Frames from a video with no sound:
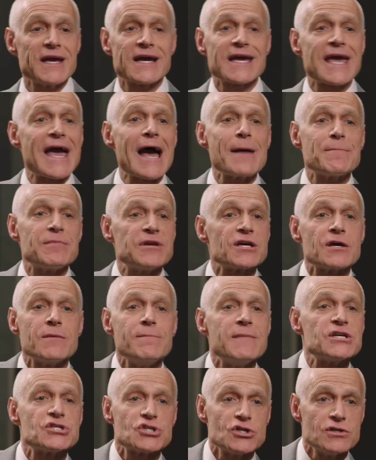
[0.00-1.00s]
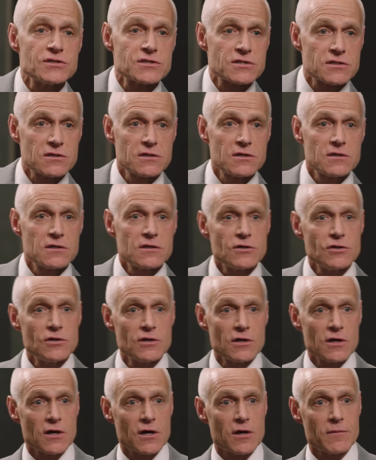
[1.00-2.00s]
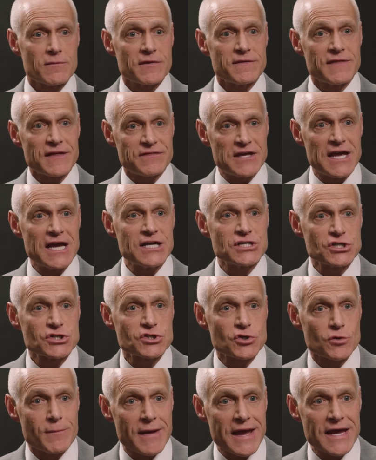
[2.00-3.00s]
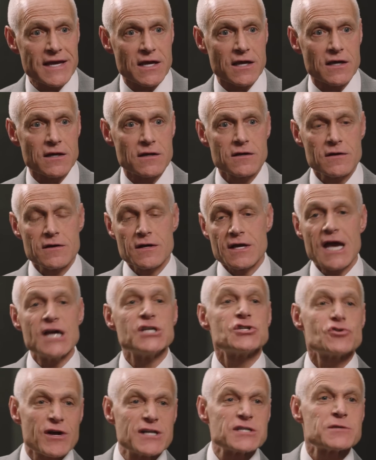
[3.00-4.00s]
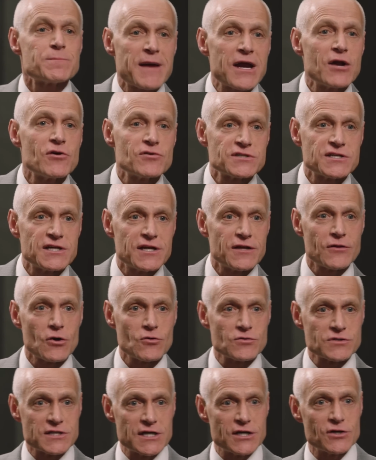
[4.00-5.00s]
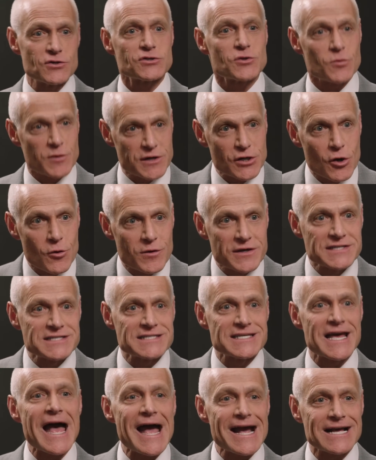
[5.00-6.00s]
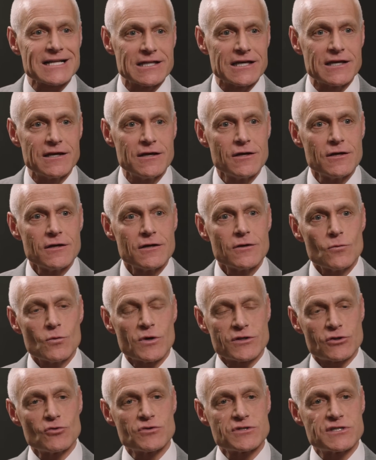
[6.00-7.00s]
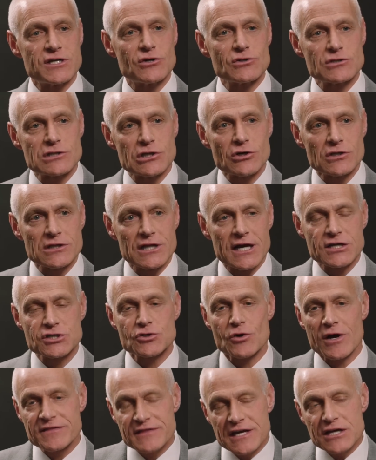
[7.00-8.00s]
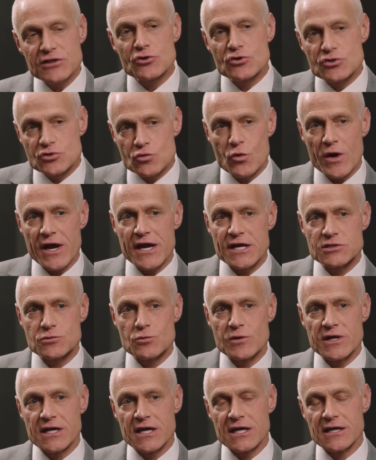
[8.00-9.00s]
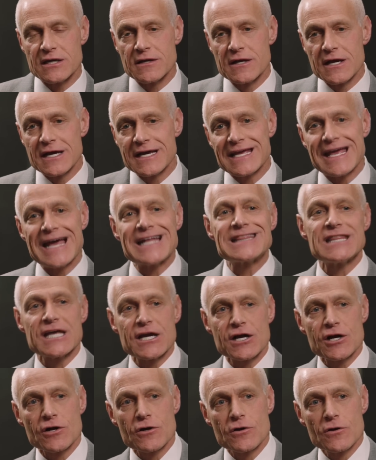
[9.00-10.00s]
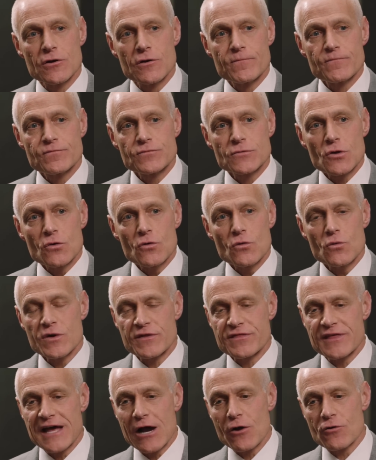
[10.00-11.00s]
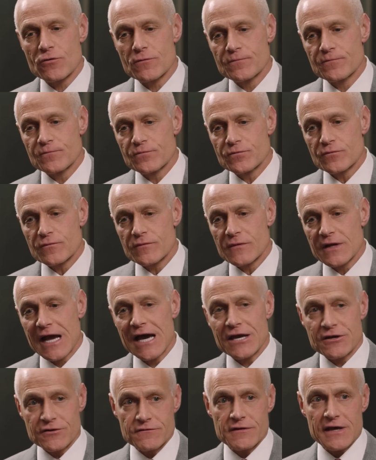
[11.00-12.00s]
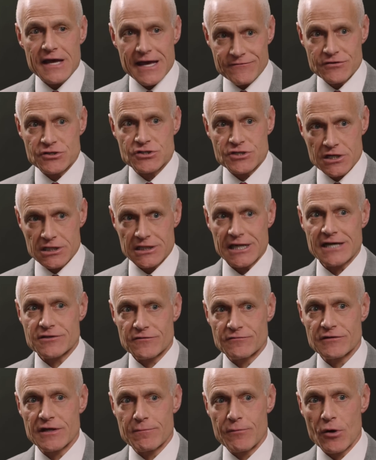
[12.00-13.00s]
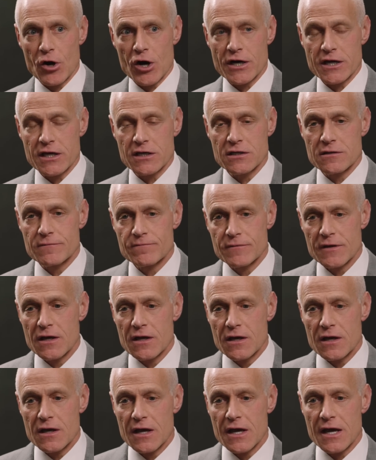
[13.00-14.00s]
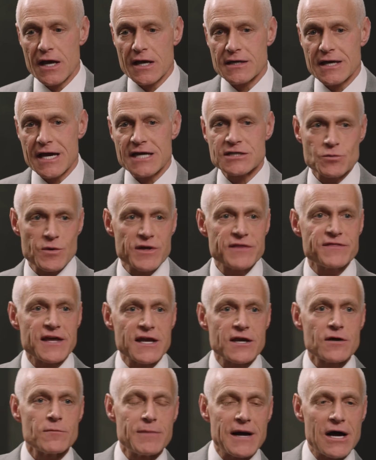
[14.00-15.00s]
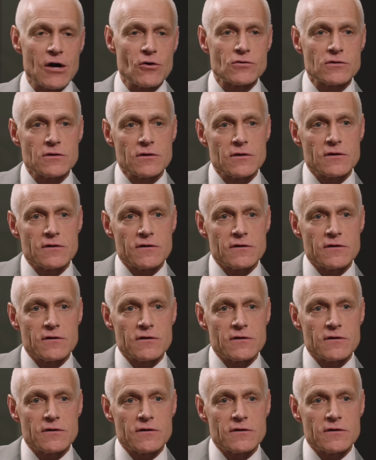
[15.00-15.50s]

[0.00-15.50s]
be a cap in commissions that the agents are making, and transparency in those deals so we know exactly what those deals look like. So I think there's ways we can get there without having to collectively bargain. Mm-hmm. And as we think about